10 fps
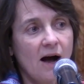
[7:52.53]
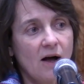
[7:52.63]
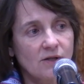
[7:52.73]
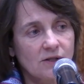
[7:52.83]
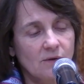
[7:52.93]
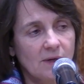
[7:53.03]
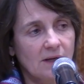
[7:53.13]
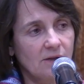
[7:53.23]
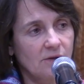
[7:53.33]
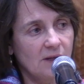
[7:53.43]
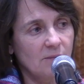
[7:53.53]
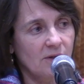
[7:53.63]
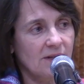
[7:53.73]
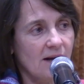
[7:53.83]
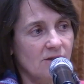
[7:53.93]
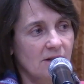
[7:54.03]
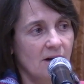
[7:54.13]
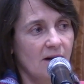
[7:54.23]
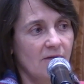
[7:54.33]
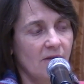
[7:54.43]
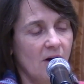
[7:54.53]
also including protection of